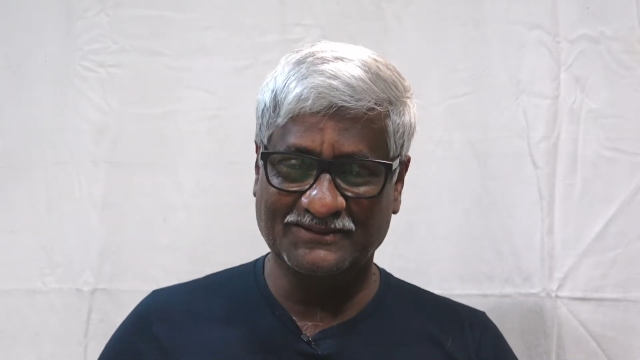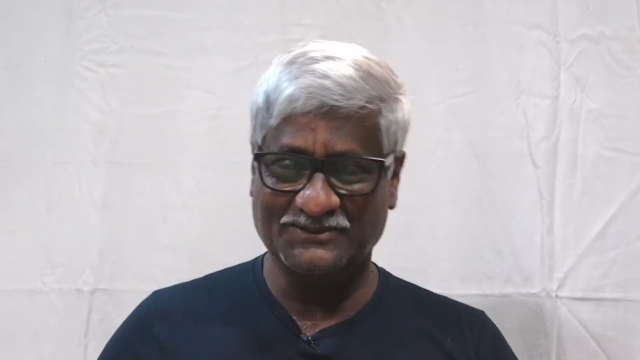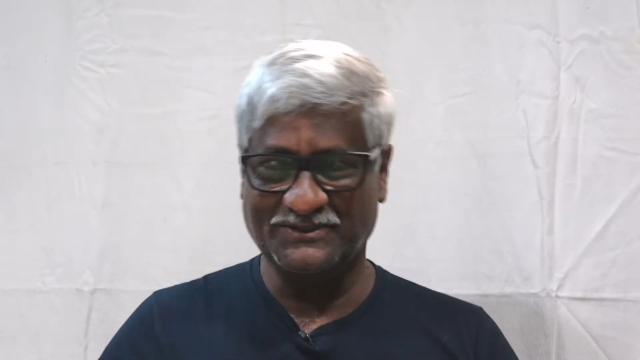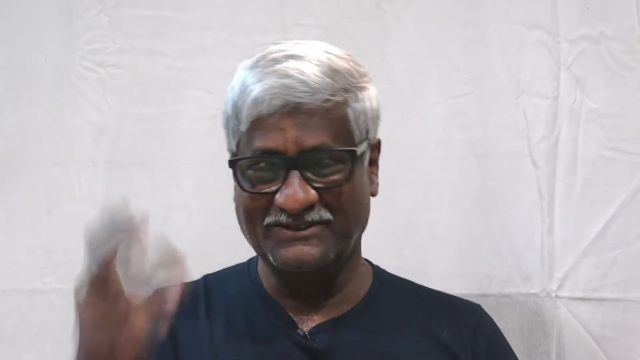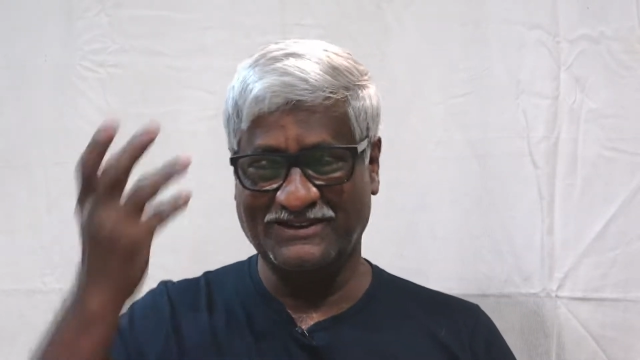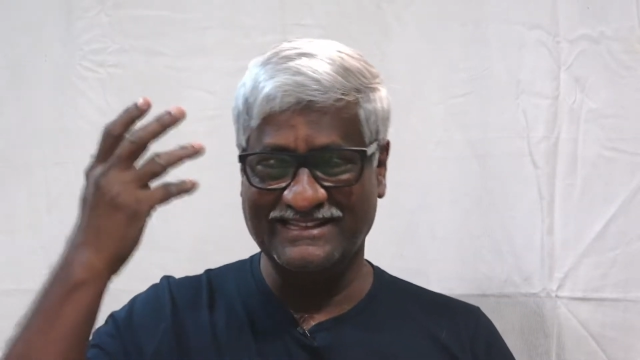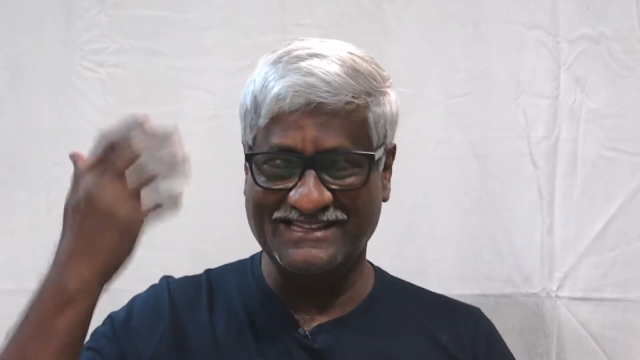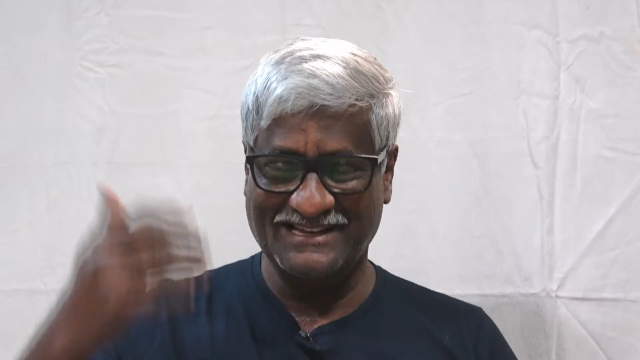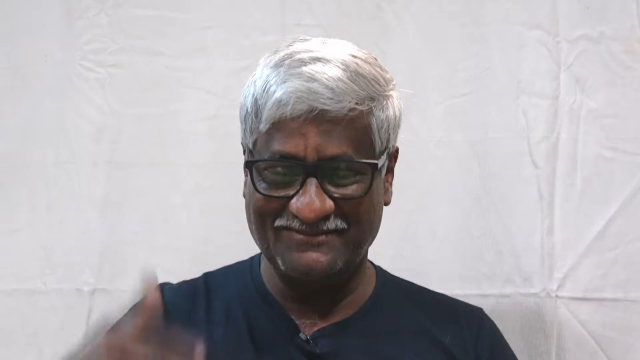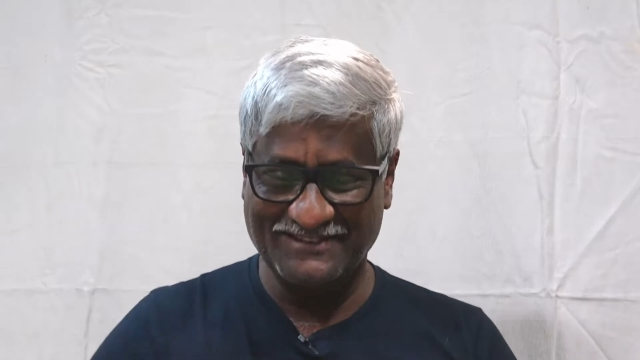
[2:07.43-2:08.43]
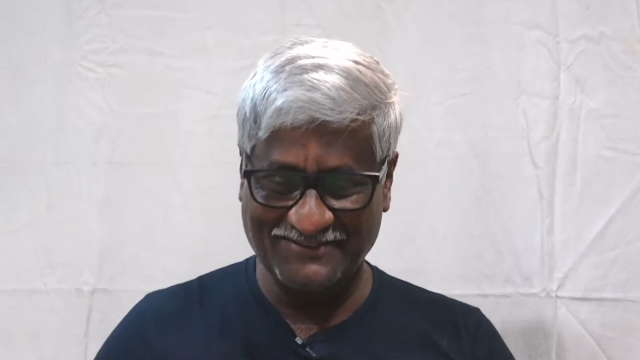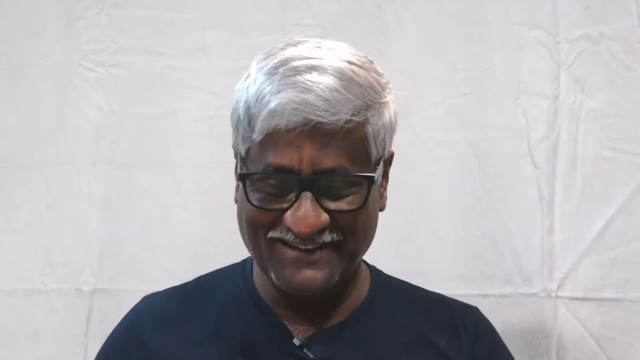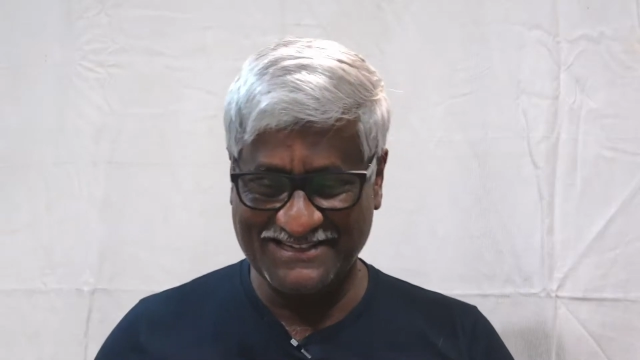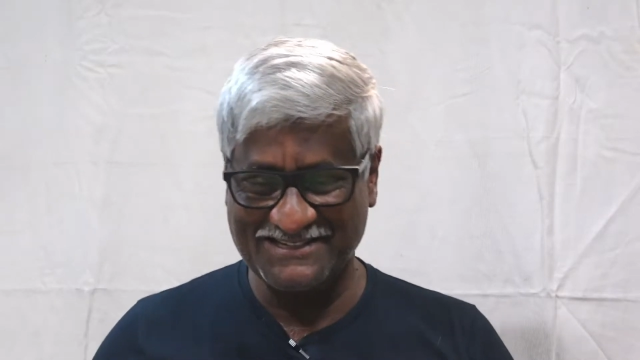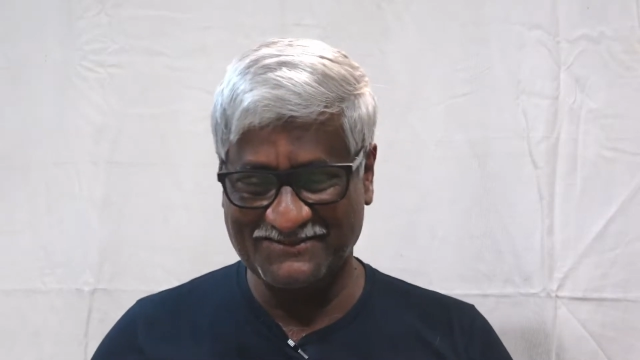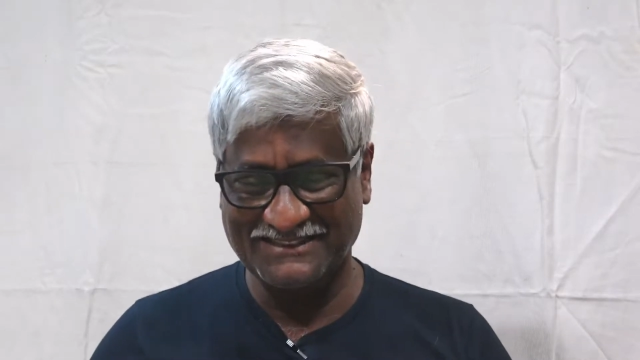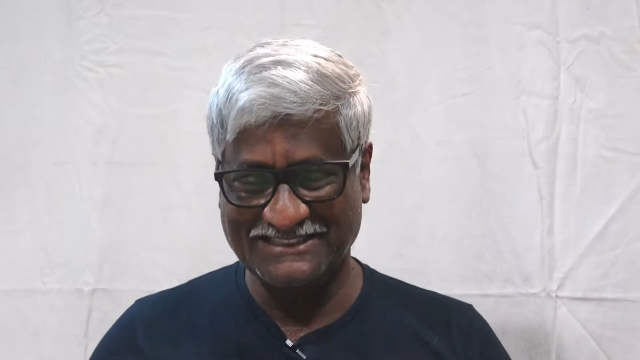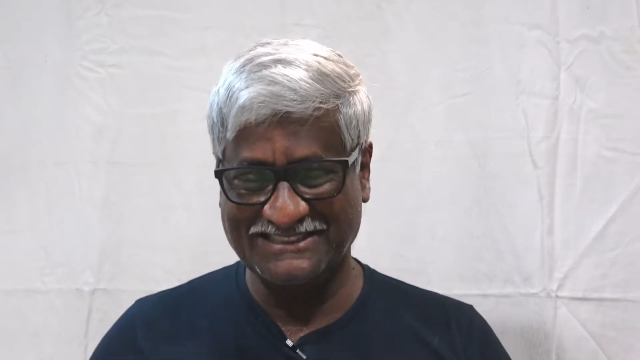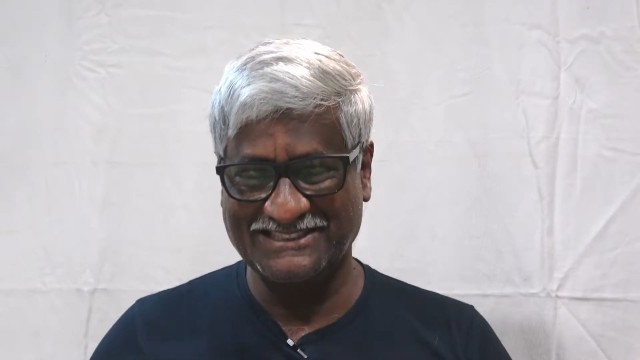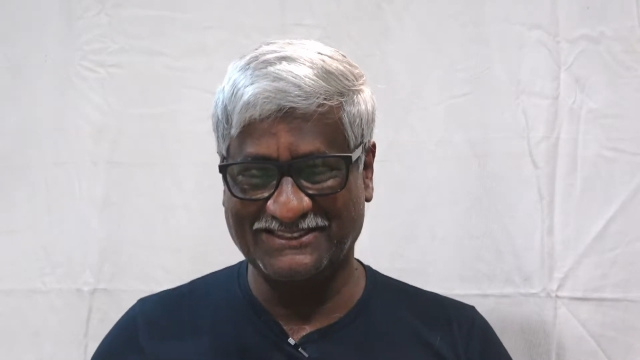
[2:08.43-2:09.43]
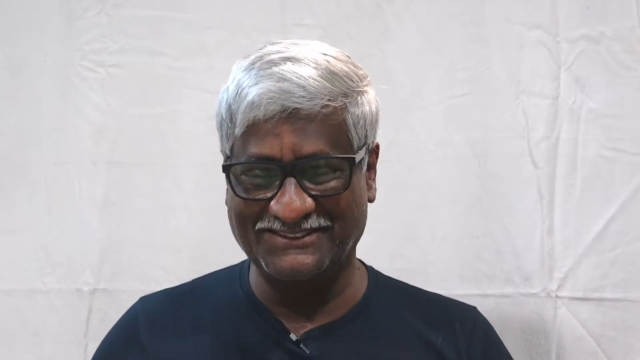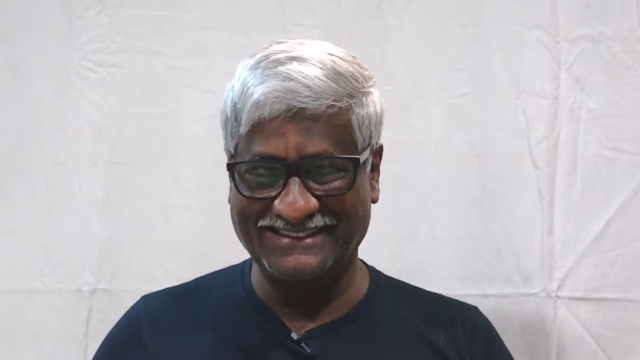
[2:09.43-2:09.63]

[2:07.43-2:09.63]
So you can say I'm very fashionable just now.